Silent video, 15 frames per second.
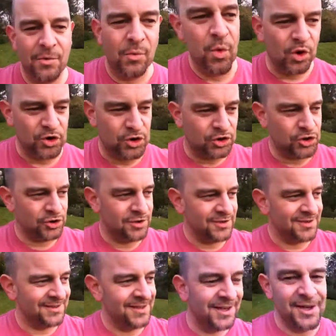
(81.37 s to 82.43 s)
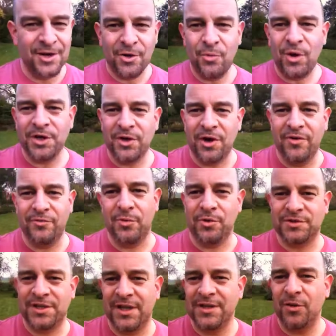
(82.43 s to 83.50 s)
whoosh, one night of
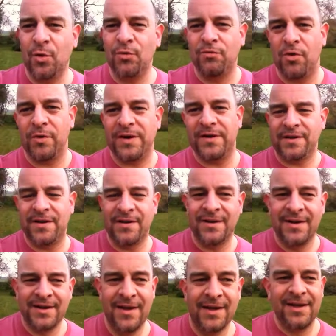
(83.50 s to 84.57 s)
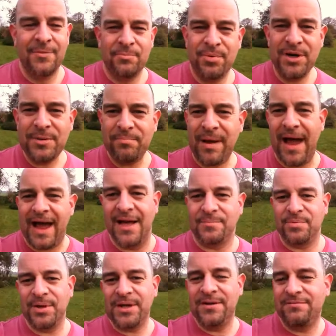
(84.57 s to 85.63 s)
water, all ruined. Pretty bad.
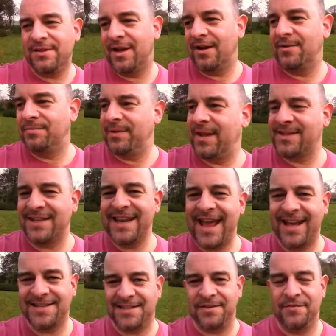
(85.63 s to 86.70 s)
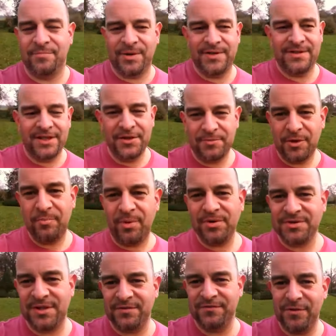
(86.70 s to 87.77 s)
Pretty, you know, that's a negative. But the, the
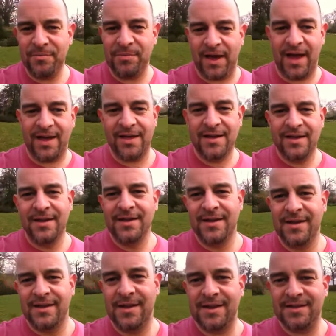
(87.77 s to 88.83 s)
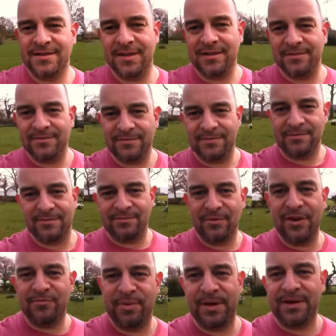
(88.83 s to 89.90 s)
positive from that is that
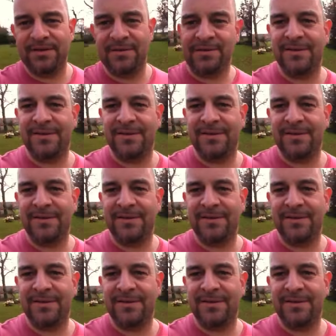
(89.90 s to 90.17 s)
we've been